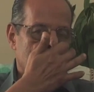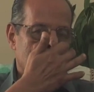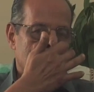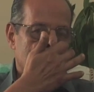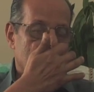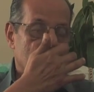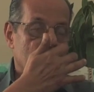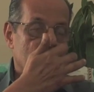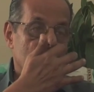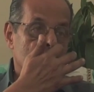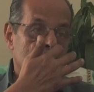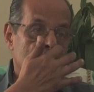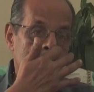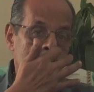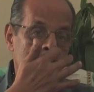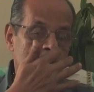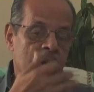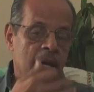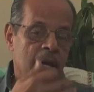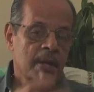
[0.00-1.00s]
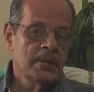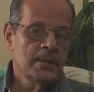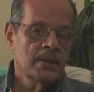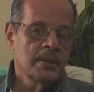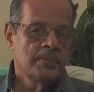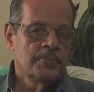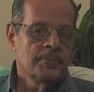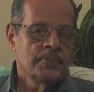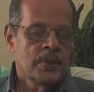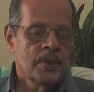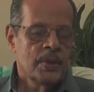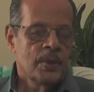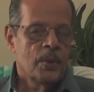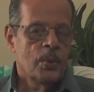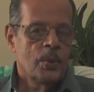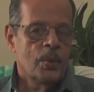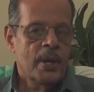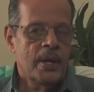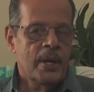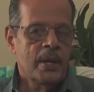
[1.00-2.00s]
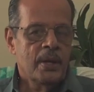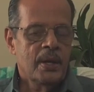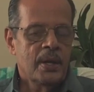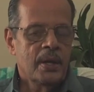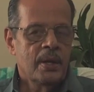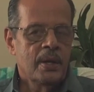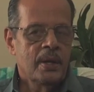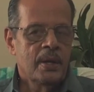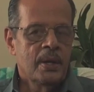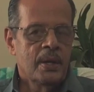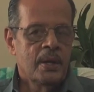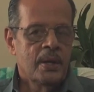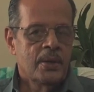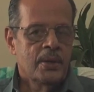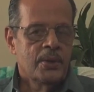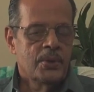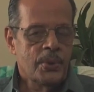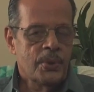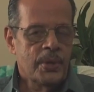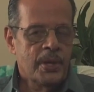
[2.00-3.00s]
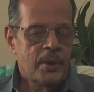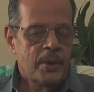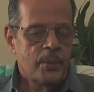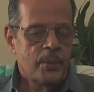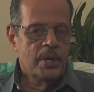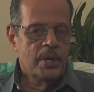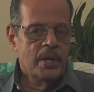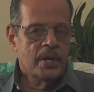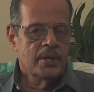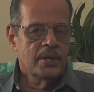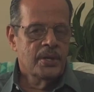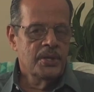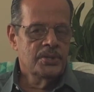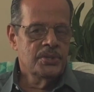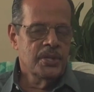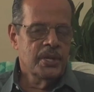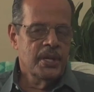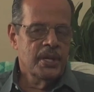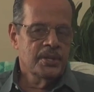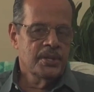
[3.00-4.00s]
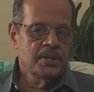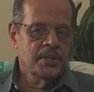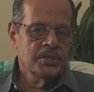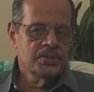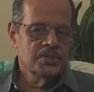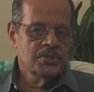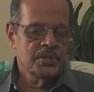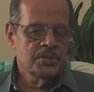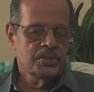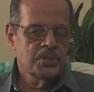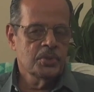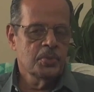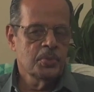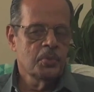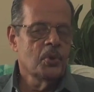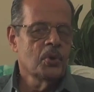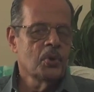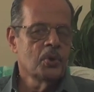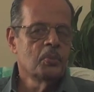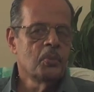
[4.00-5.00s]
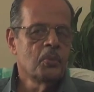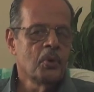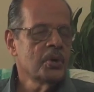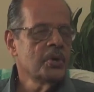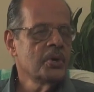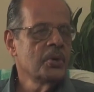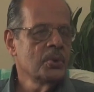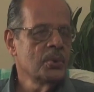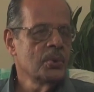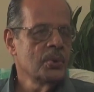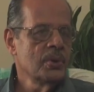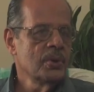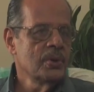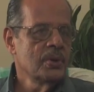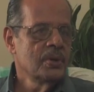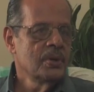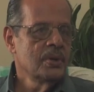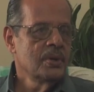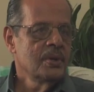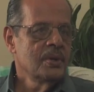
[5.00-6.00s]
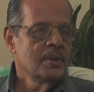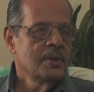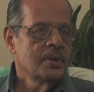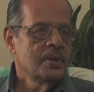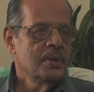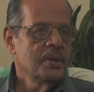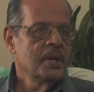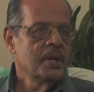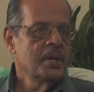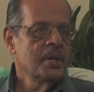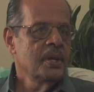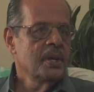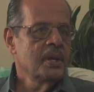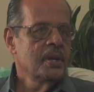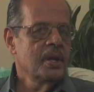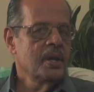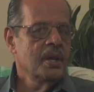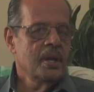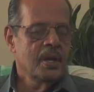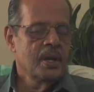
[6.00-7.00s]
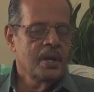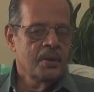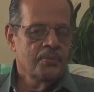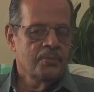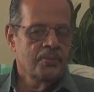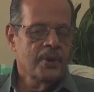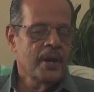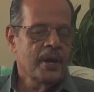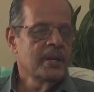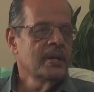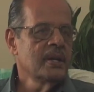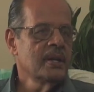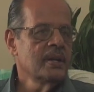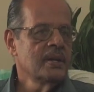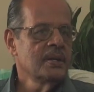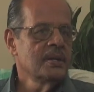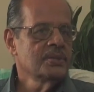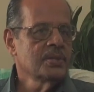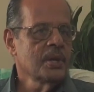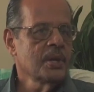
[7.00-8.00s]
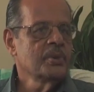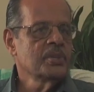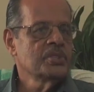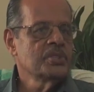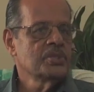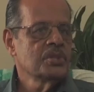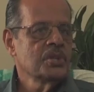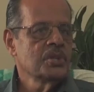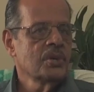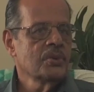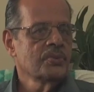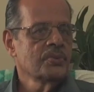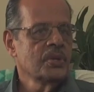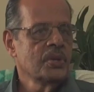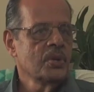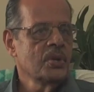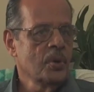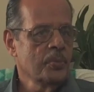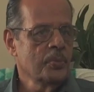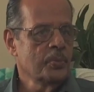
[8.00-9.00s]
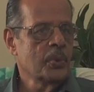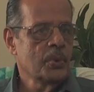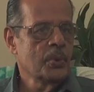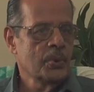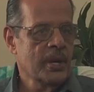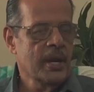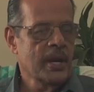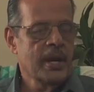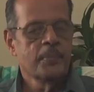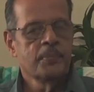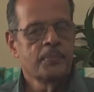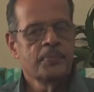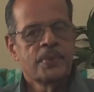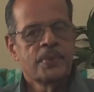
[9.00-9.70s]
How do you do that? Well, today are teaching ethics as a small module in a final semester of the law program.